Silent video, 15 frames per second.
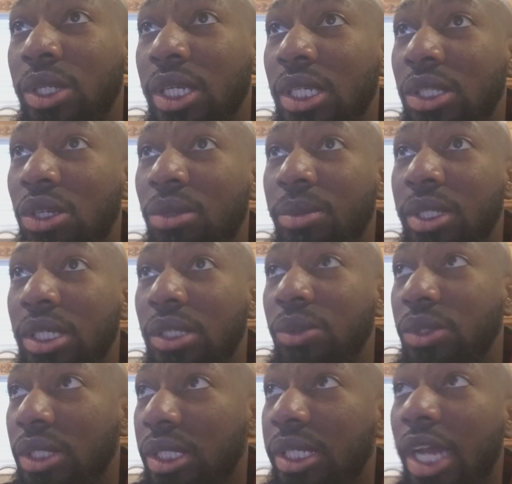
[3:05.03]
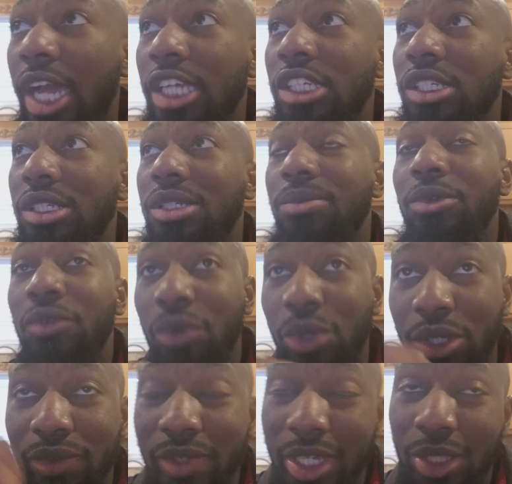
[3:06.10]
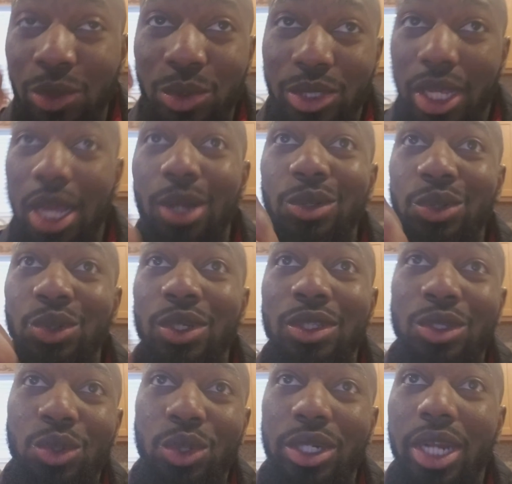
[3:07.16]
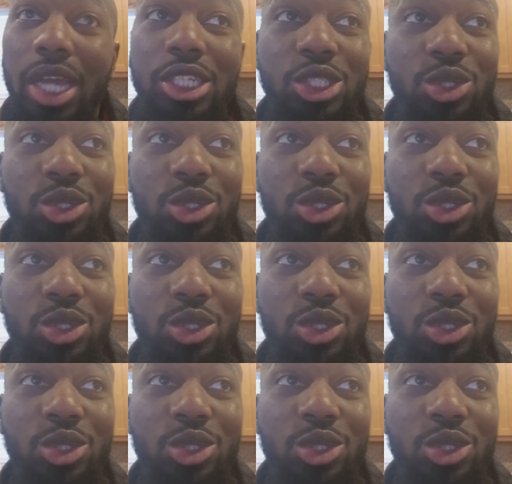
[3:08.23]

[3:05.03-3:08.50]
Okay, he told me it was before you even get to his house, you have to do a nice